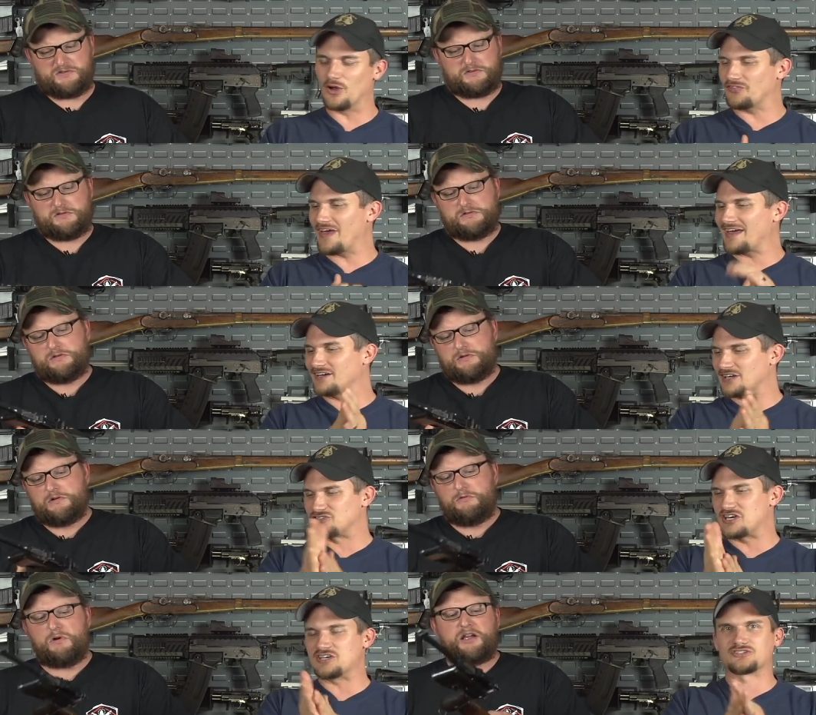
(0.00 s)
Speaker 1: Put that on a
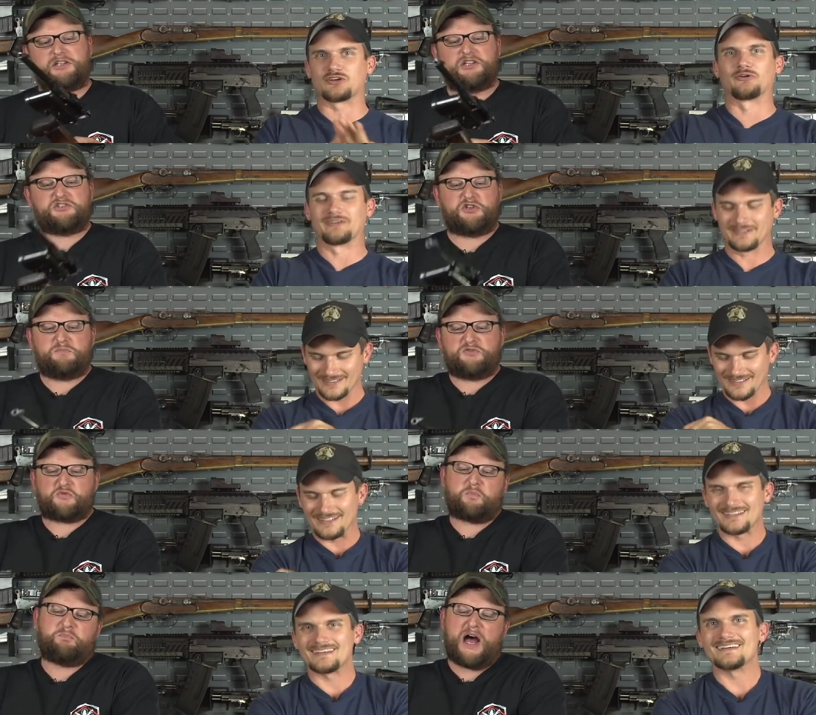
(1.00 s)
Speaker 2: t-shirt. Why can't you
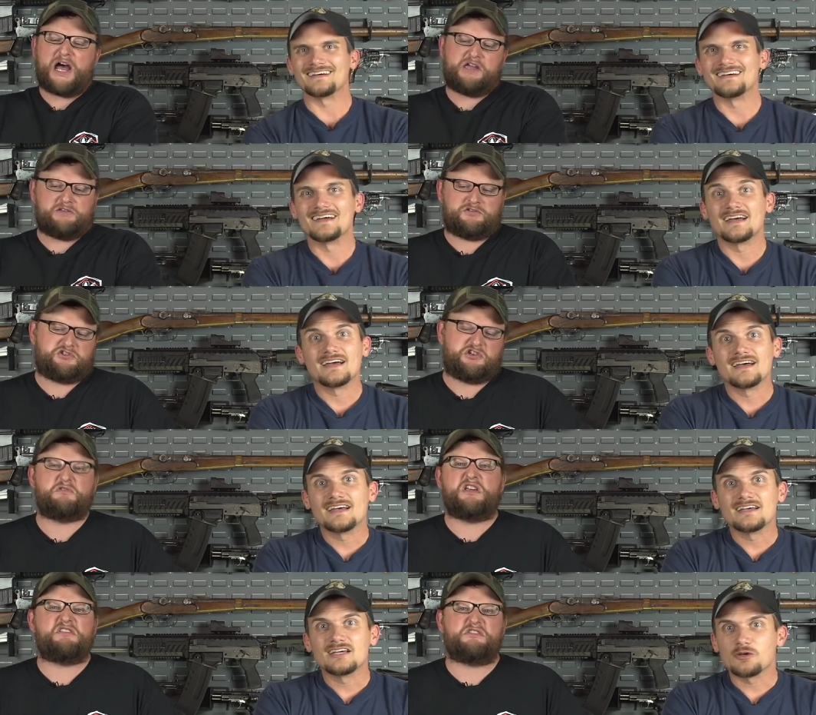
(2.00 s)
just buy it and
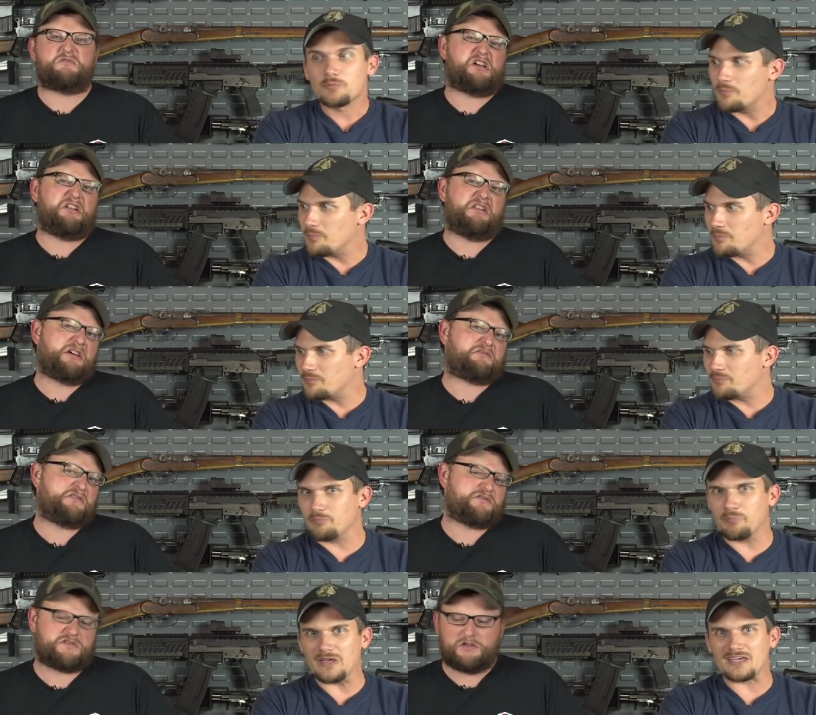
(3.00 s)
shoot it, you
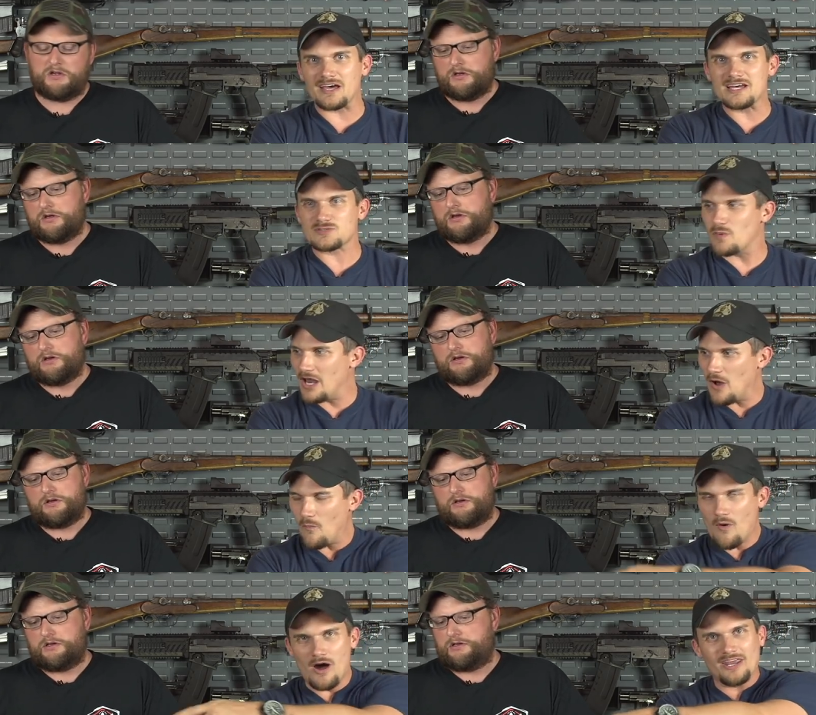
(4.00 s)
collectors?
Speaker 1: Because we
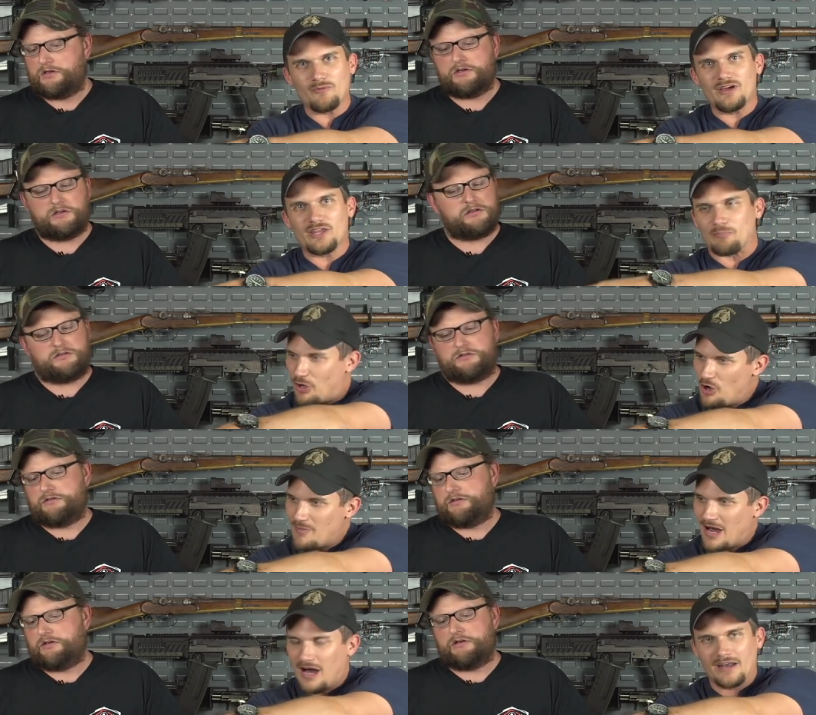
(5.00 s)
don't want it with a
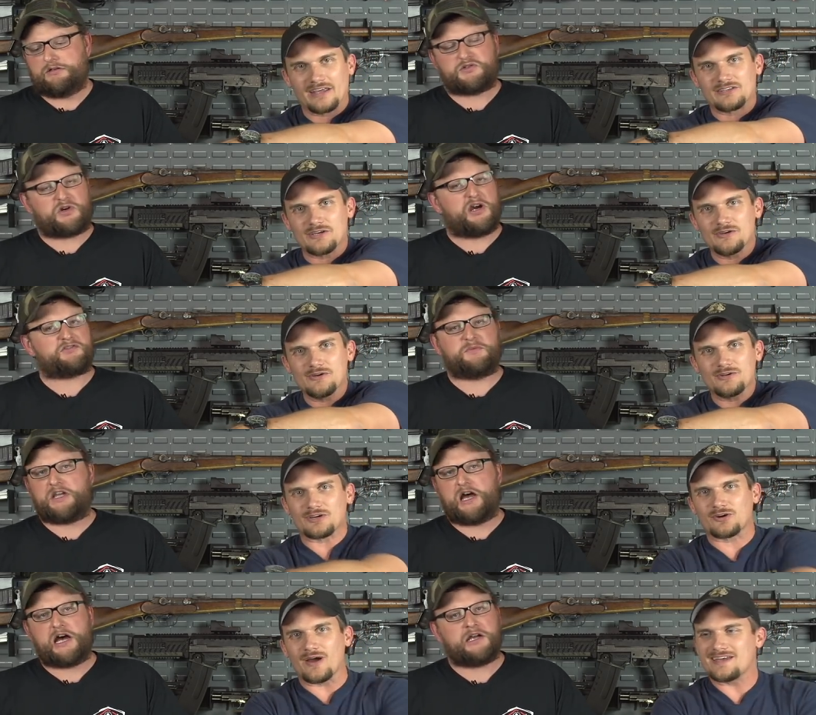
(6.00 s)
Puma on it,
Speaker 2: dude. Trust
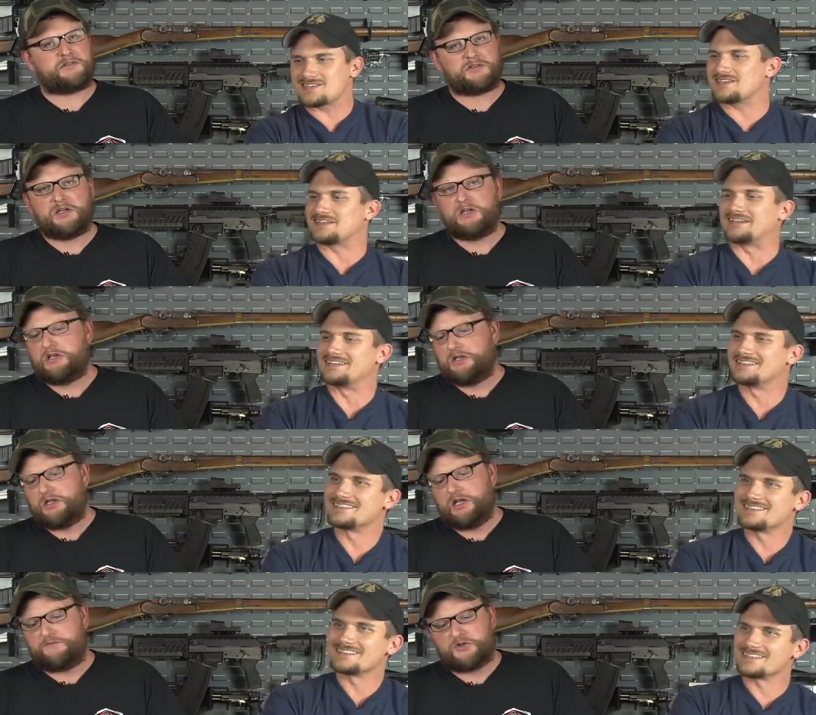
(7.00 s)
me, guys. Crazy.
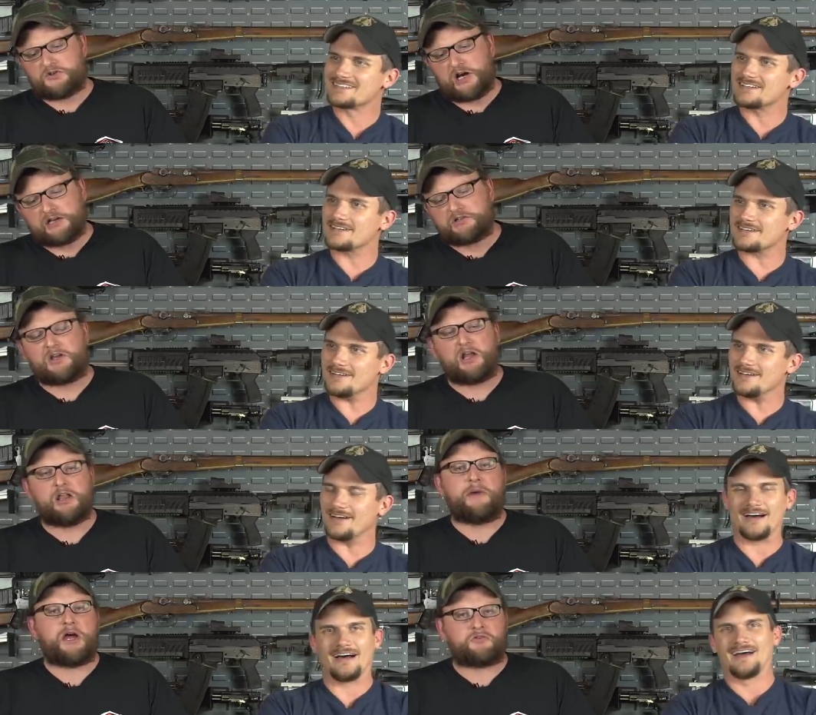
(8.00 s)
If you're trying to
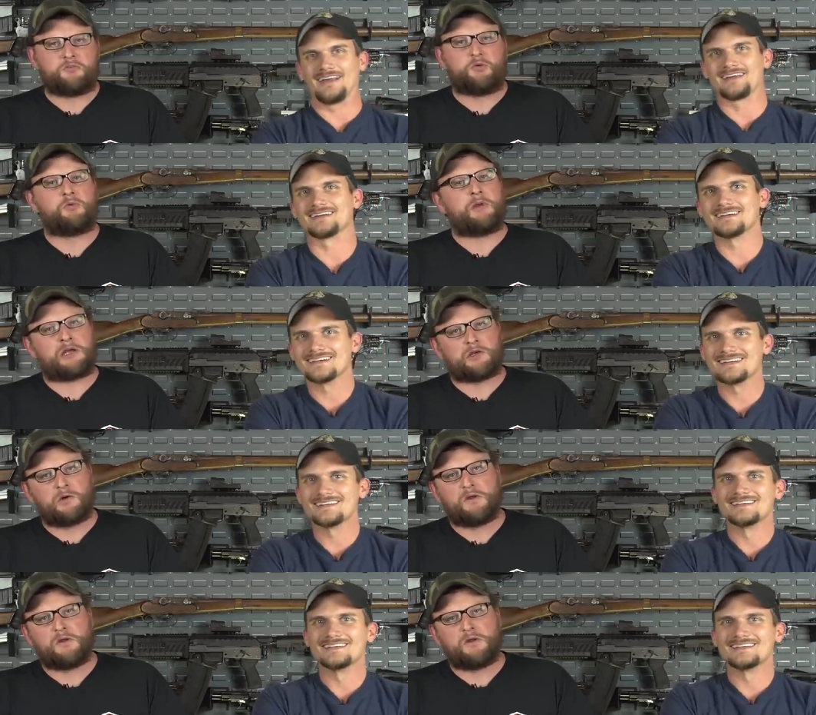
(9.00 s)
sell God. a Mauser broom handle